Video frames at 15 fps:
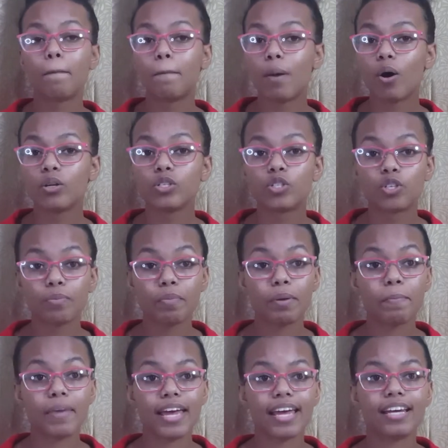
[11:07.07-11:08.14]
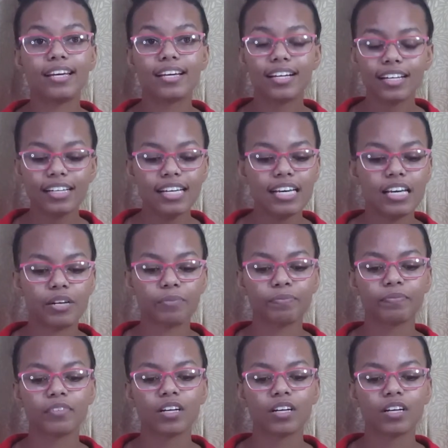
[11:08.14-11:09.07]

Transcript: but to be made clean.